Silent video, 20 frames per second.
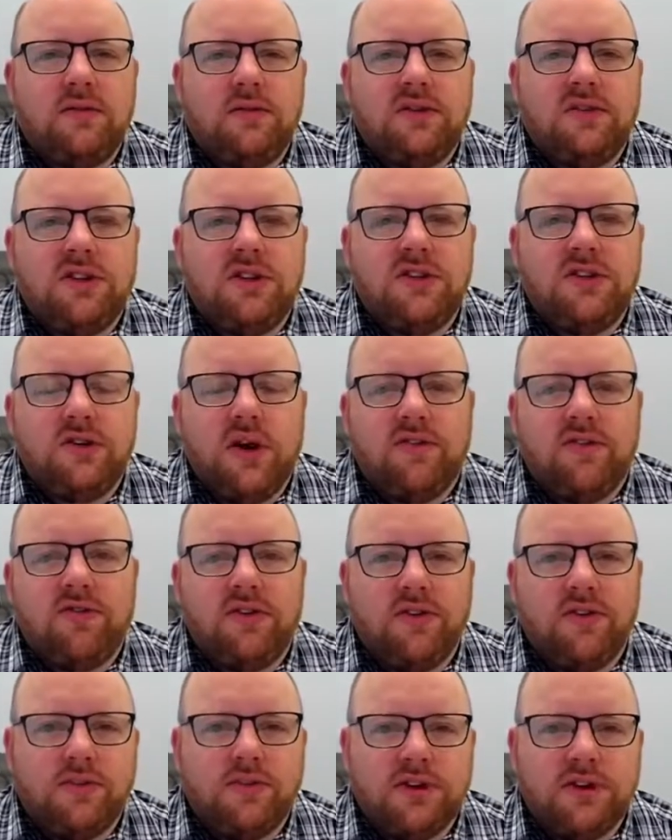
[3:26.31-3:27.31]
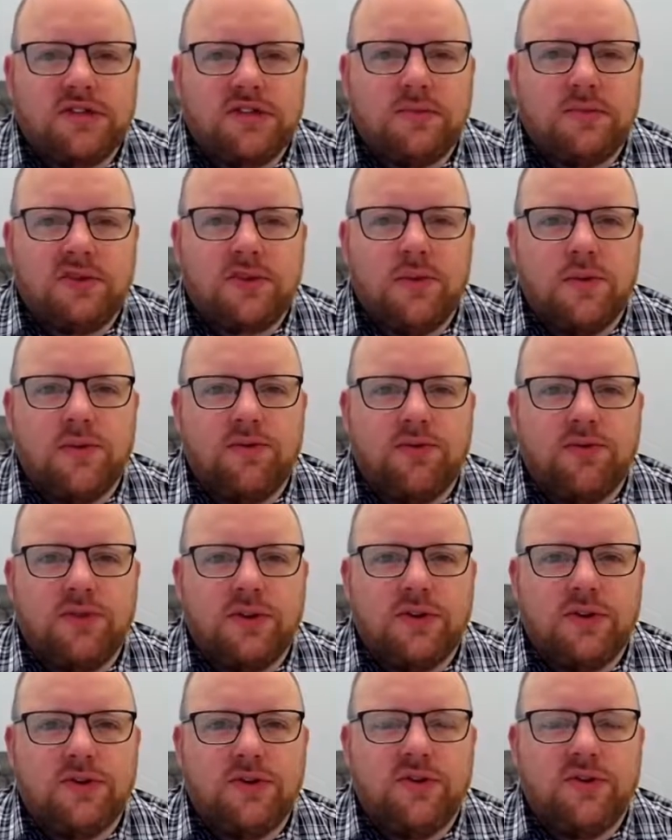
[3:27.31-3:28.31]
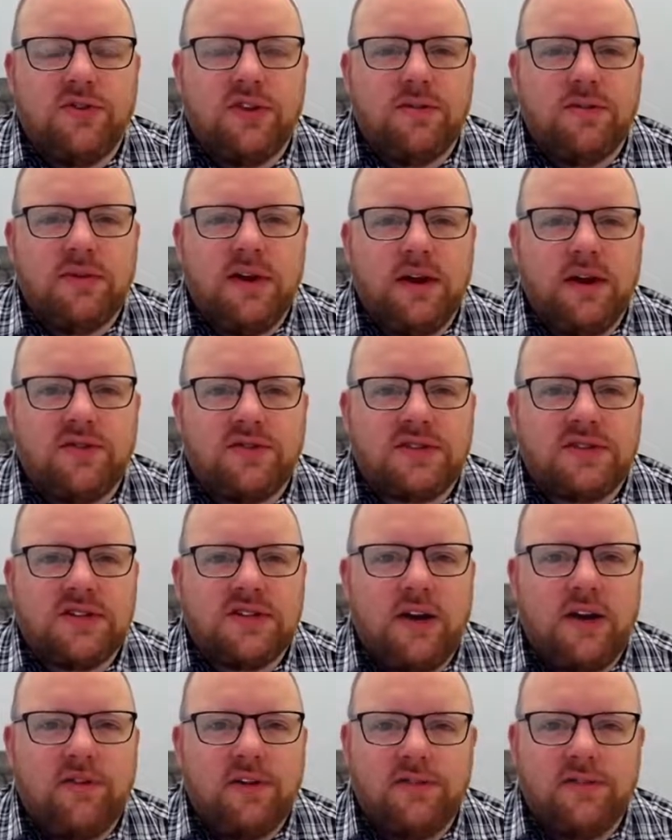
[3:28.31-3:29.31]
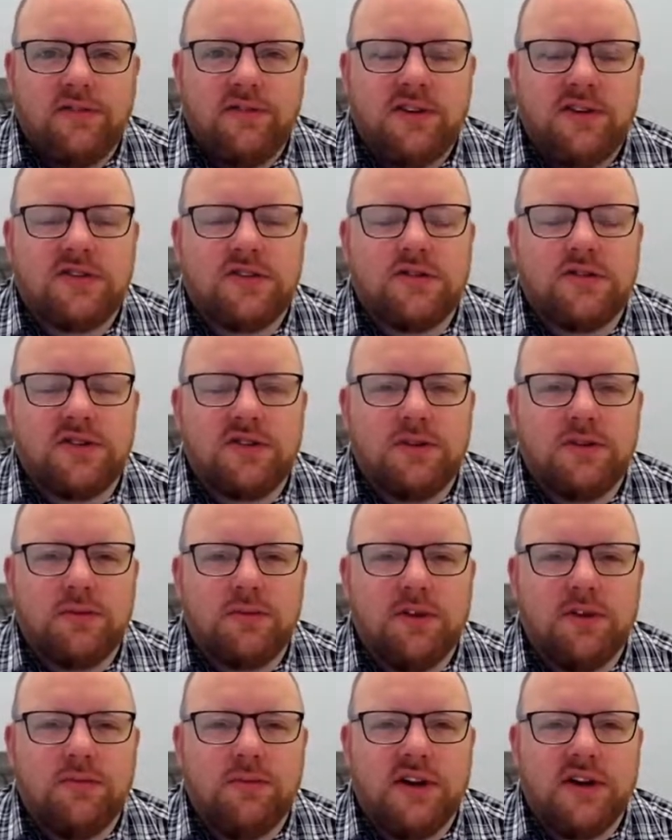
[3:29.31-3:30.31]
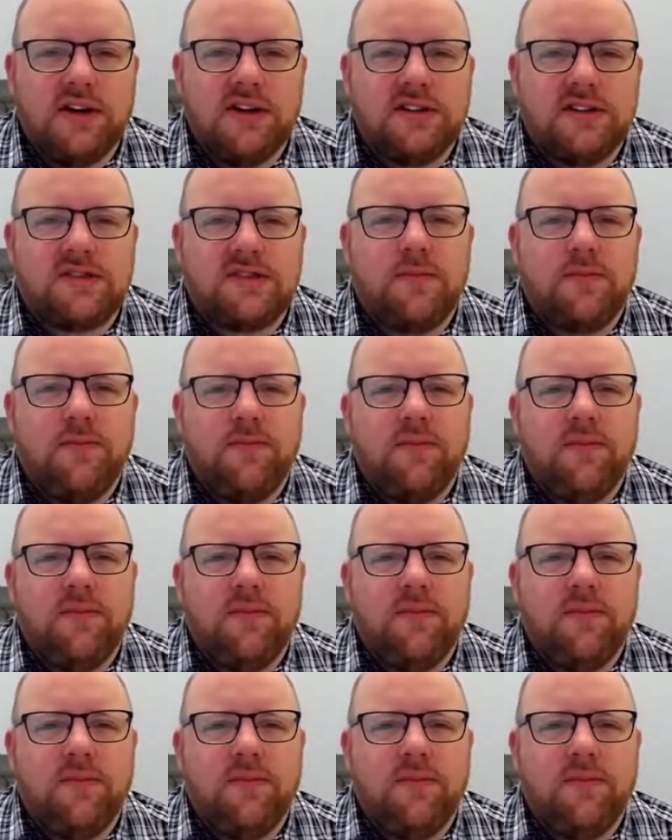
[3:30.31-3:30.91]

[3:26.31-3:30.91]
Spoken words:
Did you have enough customers coming through the door for the amount of staffing and resources you put in place?